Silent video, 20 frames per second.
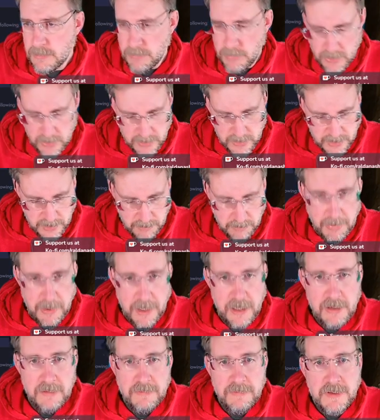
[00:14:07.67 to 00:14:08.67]
Born in
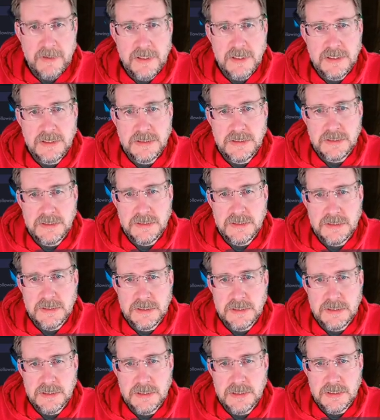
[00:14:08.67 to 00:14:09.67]

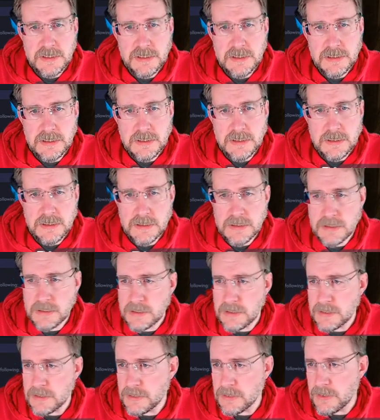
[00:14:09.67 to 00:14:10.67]
Belfast.
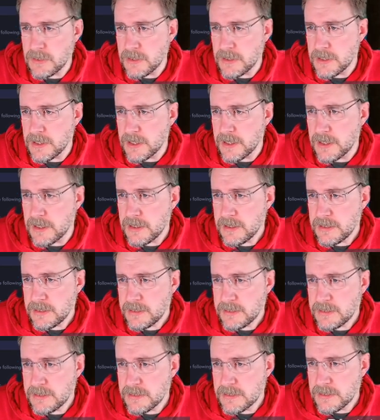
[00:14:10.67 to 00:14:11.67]
Northern
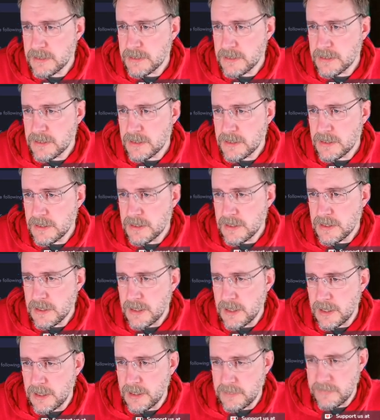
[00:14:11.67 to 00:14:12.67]
Ireland,
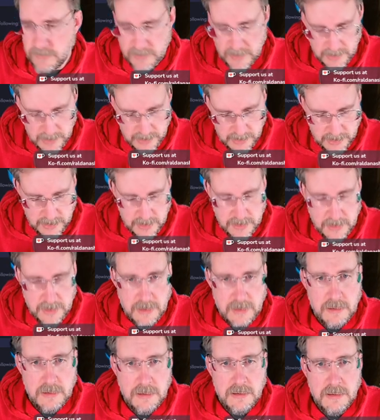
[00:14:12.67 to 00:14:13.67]
lives in
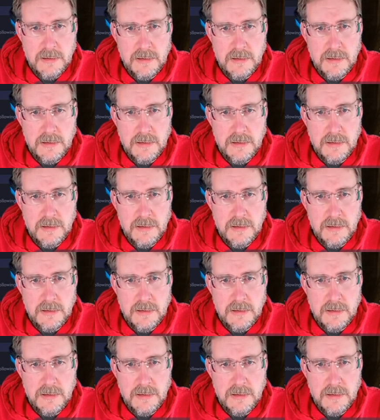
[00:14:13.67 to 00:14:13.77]
London.